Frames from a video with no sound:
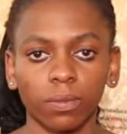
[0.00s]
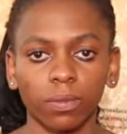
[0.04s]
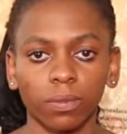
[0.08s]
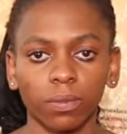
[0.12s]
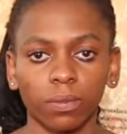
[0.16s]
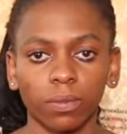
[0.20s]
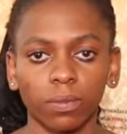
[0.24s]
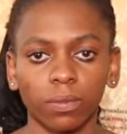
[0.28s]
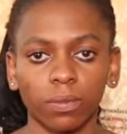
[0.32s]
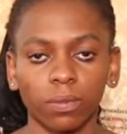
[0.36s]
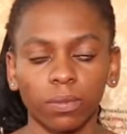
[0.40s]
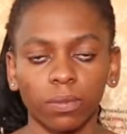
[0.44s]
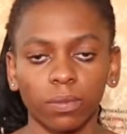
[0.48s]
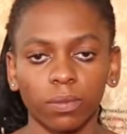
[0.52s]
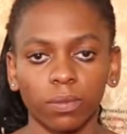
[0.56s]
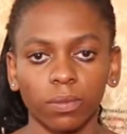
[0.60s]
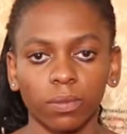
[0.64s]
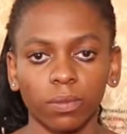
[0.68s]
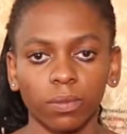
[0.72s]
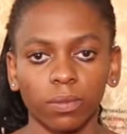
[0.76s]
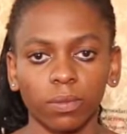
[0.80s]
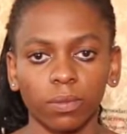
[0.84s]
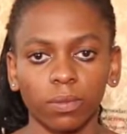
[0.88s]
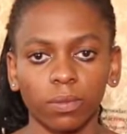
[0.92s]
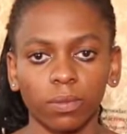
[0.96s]

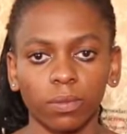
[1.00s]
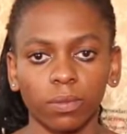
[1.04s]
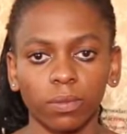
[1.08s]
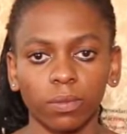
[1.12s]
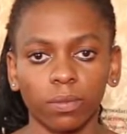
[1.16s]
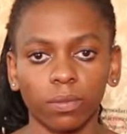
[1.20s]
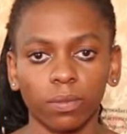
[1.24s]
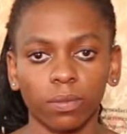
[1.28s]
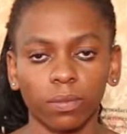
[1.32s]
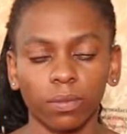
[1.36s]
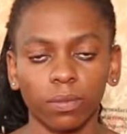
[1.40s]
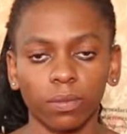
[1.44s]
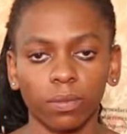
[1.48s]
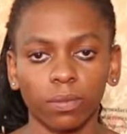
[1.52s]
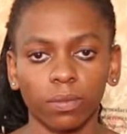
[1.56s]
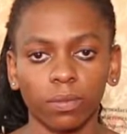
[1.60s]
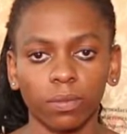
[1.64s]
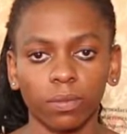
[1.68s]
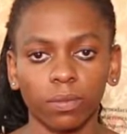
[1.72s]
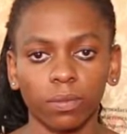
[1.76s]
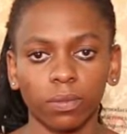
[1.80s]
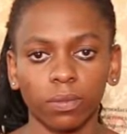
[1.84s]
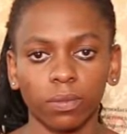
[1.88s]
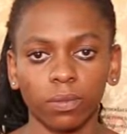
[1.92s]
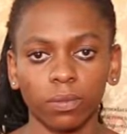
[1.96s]

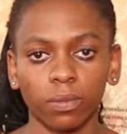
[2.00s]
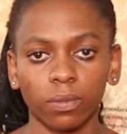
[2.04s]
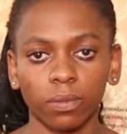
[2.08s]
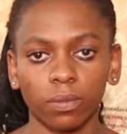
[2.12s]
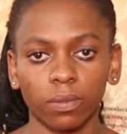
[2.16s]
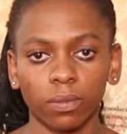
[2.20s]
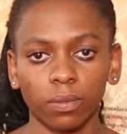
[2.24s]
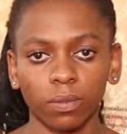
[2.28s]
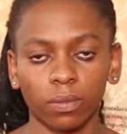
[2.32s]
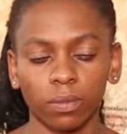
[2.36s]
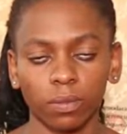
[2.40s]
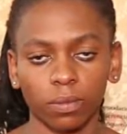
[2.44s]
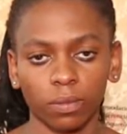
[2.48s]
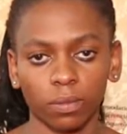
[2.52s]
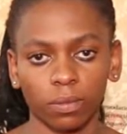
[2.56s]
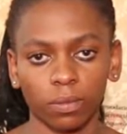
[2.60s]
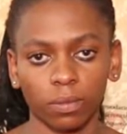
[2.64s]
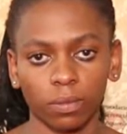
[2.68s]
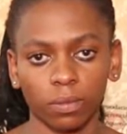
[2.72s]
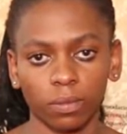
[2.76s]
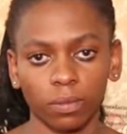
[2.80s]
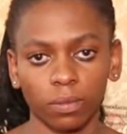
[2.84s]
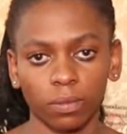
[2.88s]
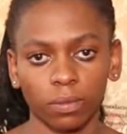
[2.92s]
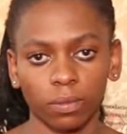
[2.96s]

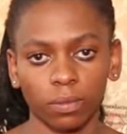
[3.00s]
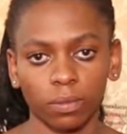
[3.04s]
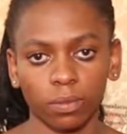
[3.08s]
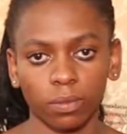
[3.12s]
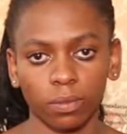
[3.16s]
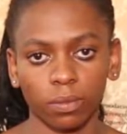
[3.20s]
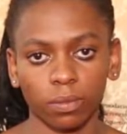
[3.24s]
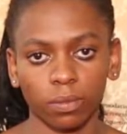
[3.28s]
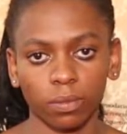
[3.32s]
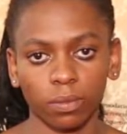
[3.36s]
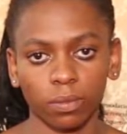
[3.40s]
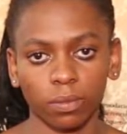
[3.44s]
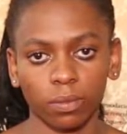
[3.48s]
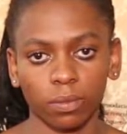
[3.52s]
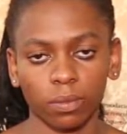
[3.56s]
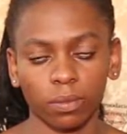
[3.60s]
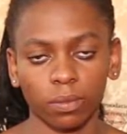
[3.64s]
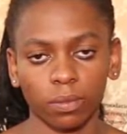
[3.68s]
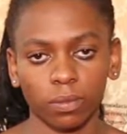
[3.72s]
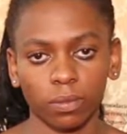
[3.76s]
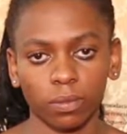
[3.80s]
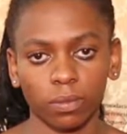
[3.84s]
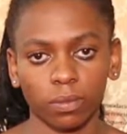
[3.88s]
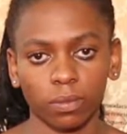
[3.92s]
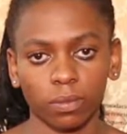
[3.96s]

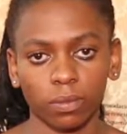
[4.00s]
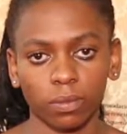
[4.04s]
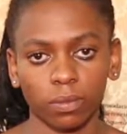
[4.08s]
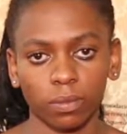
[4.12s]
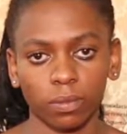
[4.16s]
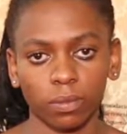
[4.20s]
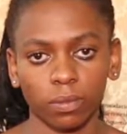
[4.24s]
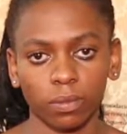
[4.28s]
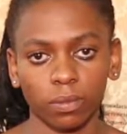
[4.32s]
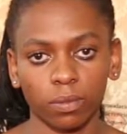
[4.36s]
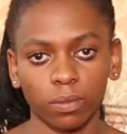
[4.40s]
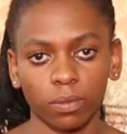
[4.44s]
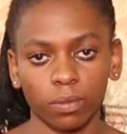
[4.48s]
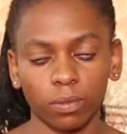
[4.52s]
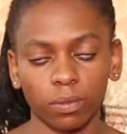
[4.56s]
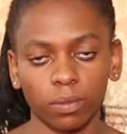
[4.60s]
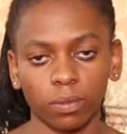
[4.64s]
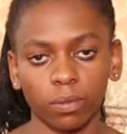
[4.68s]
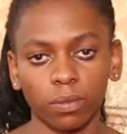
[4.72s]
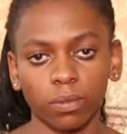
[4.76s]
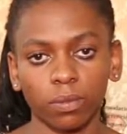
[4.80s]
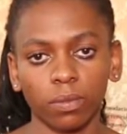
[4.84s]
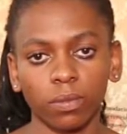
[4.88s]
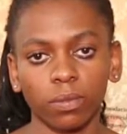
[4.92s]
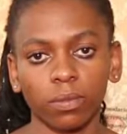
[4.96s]

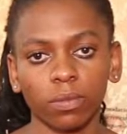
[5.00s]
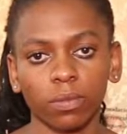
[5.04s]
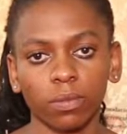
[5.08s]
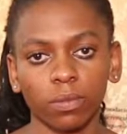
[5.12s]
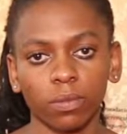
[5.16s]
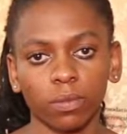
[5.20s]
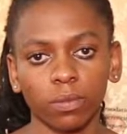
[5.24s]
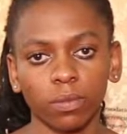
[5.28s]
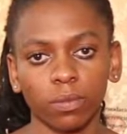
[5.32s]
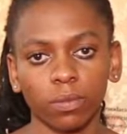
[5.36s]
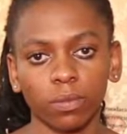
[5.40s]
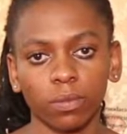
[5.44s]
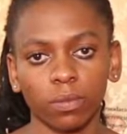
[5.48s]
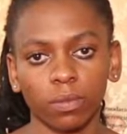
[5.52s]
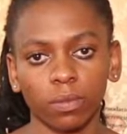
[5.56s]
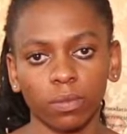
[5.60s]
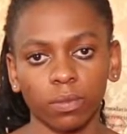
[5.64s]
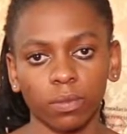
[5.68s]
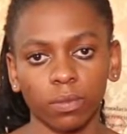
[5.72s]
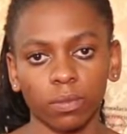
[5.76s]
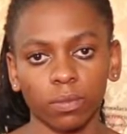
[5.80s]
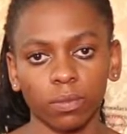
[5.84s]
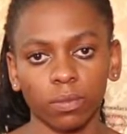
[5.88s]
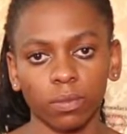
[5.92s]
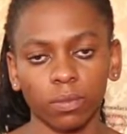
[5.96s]

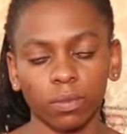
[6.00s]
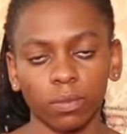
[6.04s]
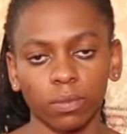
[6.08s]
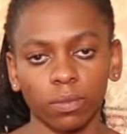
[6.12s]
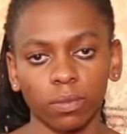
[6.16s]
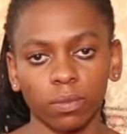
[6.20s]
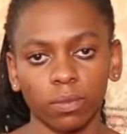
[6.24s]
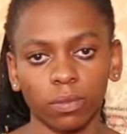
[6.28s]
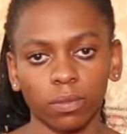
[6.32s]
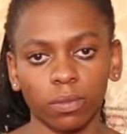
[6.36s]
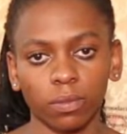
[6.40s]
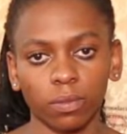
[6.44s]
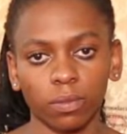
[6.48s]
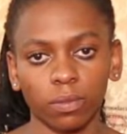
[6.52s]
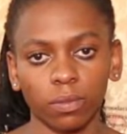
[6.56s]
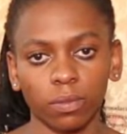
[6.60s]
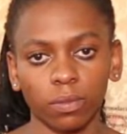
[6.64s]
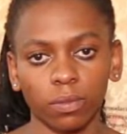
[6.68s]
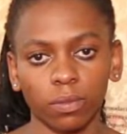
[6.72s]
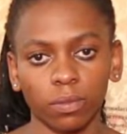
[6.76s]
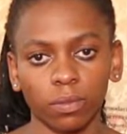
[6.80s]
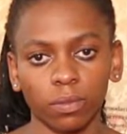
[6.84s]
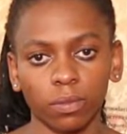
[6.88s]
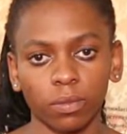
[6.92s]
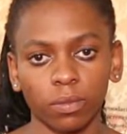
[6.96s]

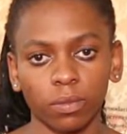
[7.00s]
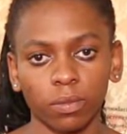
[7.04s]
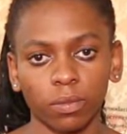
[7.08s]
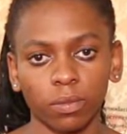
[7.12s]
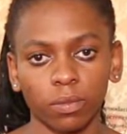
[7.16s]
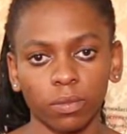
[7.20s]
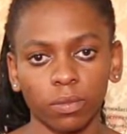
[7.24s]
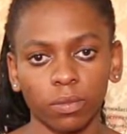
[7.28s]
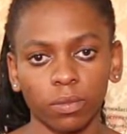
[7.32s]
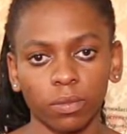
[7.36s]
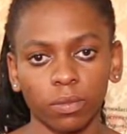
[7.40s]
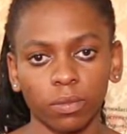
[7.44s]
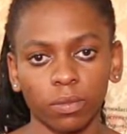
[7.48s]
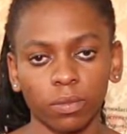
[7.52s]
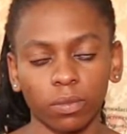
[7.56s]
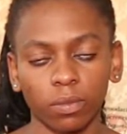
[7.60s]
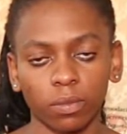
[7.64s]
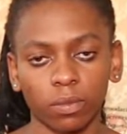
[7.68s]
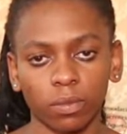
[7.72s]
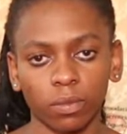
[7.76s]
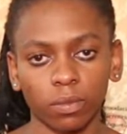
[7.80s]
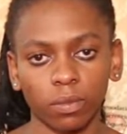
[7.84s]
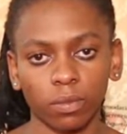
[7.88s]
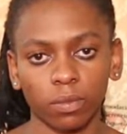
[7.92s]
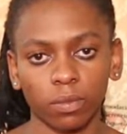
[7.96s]
This person isn't speaking.